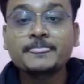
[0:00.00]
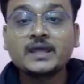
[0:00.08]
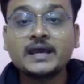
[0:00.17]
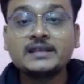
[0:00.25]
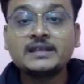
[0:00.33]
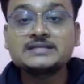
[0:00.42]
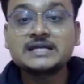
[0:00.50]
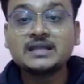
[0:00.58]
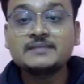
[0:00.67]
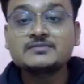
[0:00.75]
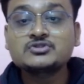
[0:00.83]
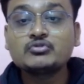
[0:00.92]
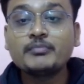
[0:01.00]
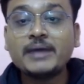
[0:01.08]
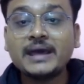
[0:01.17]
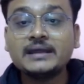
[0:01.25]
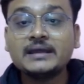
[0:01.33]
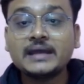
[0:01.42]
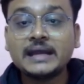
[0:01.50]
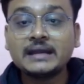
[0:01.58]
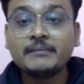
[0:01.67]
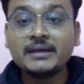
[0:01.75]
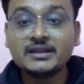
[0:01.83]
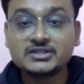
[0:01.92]
and his attempts at
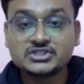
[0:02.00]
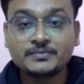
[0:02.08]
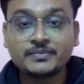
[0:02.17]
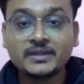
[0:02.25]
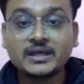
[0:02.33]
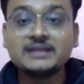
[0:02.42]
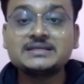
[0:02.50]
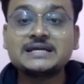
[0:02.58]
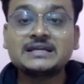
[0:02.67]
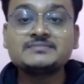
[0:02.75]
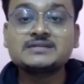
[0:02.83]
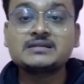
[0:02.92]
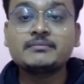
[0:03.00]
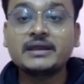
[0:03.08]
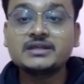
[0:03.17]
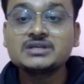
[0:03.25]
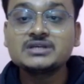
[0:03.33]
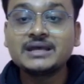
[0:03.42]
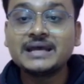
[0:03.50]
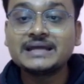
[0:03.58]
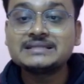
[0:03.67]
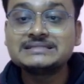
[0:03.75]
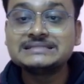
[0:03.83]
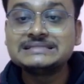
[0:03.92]
marriage,
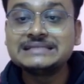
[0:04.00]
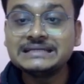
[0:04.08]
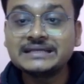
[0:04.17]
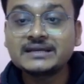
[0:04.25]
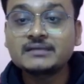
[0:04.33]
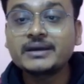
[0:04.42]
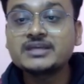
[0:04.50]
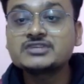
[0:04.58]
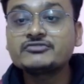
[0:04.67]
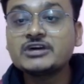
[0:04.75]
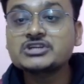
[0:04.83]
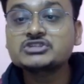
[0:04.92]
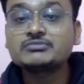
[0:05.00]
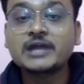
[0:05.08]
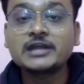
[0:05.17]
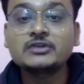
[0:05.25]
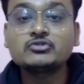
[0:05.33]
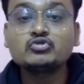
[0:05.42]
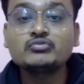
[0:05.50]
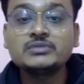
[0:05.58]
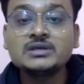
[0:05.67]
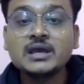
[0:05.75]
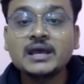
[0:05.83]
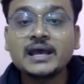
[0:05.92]
and jilted by his first bride to
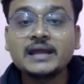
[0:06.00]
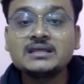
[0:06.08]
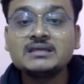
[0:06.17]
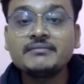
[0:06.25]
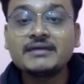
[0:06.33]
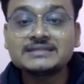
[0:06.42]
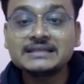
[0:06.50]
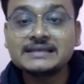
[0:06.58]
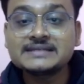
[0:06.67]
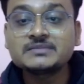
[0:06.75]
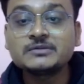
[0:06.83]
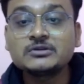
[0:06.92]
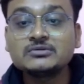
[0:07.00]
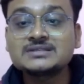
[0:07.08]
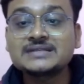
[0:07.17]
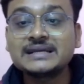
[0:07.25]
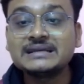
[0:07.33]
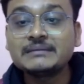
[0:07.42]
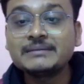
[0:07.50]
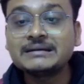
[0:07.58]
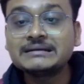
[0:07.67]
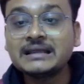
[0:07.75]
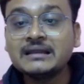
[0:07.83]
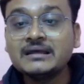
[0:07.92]
be, and he vacillates between the
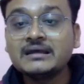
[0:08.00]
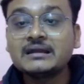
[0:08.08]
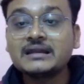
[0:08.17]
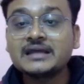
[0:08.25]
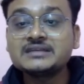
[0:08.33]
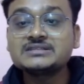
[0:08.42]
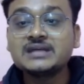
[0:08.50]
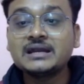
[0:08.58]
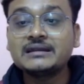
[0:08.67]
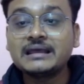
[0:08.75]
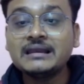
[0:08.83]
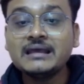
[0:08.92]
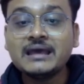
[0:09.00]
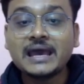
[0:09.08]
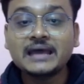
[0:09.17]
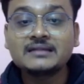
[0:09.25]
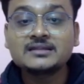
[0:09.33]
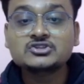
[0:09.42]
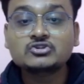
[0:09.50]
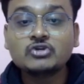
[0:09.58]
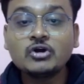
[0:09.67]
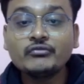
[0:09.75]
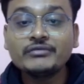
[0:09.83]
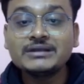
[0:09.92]
sentimental Lycia Dale and the
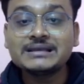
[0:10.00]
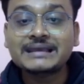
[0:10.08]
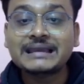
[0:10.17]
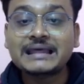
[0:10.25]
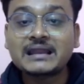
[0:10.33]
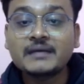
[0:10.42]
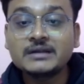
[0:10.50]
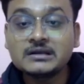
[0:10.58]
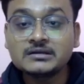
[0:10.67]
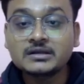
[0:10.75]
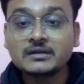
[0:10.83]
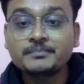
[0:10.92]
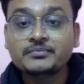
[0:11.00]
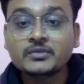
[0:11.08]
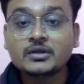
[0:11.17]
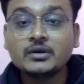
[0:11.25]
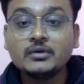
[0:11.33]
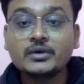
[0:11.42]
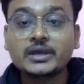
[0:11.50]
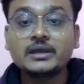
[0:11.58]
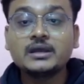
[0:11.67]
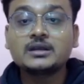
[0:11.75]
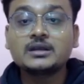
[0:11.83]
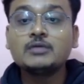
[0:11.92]
strong-willed Clara Middleton. Okay,
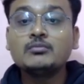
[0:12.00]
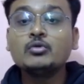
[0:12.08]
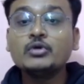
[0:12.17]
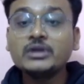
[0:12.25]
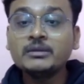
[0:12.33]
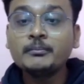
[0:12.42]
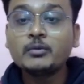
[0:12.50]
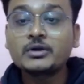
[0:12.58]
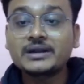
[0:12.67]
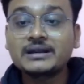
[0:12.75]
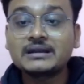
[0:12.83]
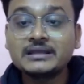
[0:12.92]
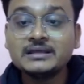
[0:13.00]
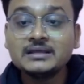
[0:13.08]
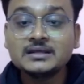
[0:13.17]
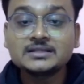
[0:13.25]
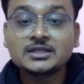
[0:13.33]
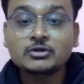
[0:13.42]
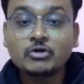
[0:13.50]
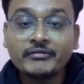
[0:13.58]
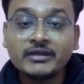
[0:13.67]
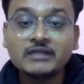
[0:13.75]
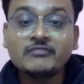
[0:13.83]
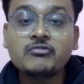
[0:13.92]
now more importantly, the
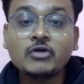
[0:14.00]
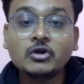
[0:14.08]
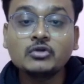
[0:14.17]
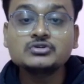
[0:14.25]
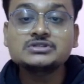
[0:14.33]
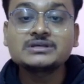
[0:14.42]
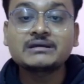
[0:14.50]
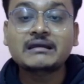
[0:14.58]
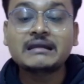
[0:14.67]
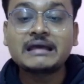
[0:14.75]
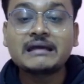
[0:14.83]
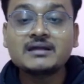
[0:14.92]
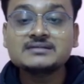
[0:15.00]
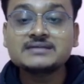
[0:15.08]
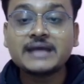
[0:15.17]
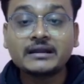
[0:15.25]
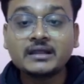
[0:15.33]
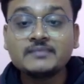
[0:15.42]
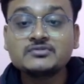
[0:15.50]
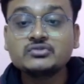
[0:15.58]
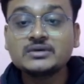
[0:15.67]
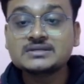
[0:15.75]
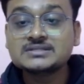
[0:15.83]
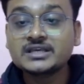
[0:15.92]
novel follows Clara's attempts to
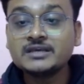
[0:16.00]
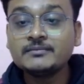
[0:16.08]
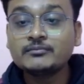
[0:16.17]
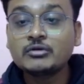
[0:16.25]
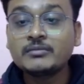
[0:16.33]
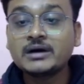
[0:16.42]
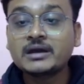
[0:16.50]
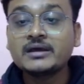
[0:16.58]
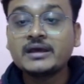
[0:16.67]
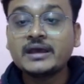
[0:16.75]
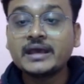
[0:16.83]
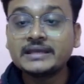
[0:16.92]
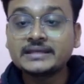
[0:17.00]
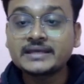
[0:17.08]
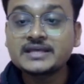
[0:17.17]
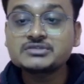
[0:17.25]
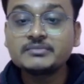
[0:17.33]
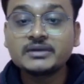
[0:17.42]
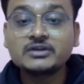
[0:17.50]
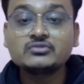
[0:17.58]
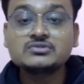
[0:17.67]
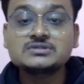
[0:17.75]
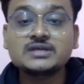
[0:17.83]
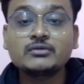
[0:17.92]
escape from her engagement to
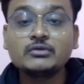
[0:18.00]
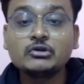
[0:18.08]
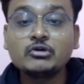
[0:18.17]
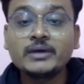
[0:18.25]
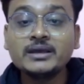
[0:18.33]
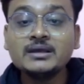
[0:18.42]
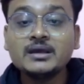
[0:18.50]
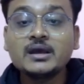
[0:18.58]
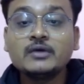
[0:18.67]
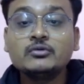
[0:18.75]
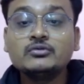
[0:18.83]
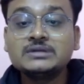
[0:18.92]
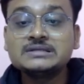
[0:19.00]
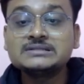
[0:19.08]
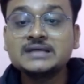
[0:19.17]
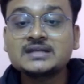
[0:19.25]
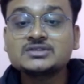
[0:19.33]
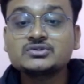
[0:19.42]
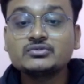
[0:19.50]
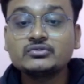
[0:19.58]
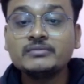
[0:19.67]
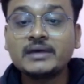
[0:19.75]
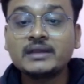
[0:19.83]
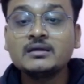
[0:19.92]
Sir Willoughby, who desires
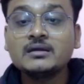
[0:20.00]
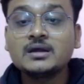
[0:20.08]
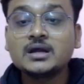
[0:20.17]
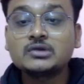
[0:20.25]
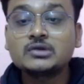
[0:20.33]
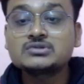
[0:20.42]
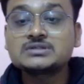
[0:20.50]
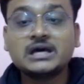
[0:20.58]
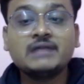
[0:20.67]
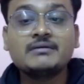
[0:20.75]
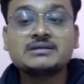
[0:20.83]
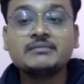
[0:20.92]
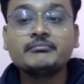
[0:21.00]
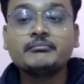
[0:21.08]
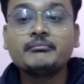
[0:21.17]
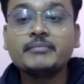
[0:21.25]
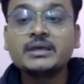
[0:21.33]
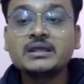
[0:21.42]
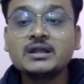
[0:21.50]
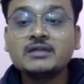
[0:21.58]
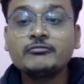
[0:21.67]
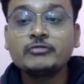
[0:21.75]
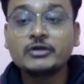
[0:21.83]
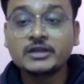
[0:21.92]
women to serve as a mirror
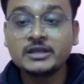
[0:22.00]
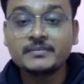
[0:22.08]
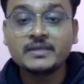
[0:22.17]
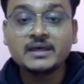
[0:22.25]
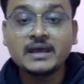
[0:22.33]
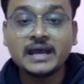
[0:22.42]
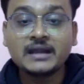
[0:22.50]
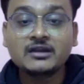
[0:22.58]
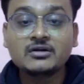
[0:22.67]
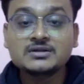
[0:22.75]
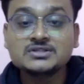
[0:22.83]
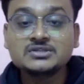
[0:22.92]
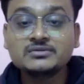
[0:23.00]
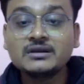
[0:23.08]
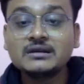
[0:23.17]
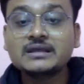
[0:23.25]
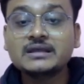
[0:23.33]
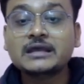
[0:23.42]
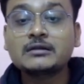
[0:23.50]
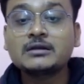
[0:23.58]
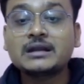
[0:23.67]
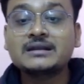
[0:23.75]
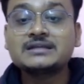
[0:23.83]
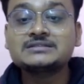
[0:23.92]
for him, and consequently cannot
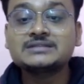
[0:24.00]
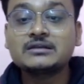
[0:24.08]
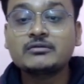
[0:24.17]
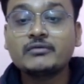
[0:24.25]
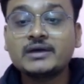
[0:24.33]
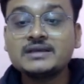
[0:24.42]
understand why